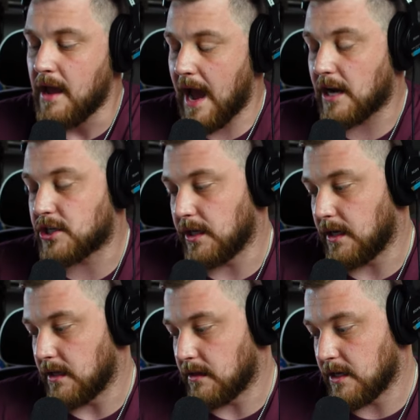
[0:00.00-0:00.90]

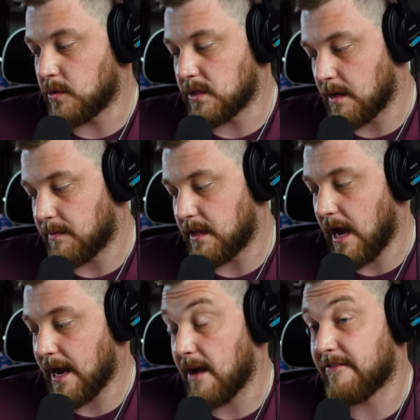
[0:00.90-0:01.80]
Actually, this was something that
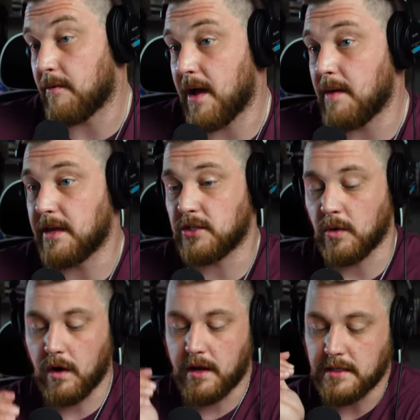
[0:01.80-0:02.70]
I got from my
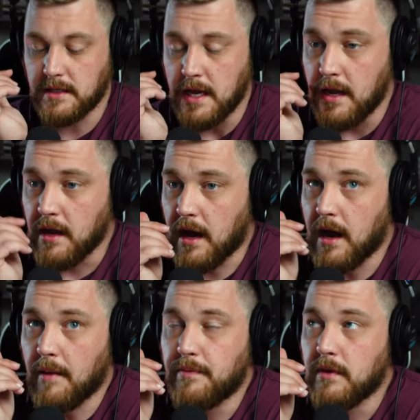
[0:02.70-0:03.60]
mentor, because
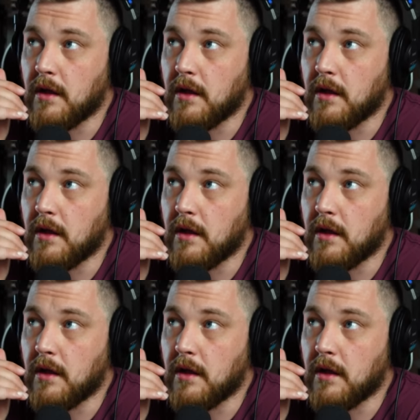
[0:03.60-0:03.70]
um,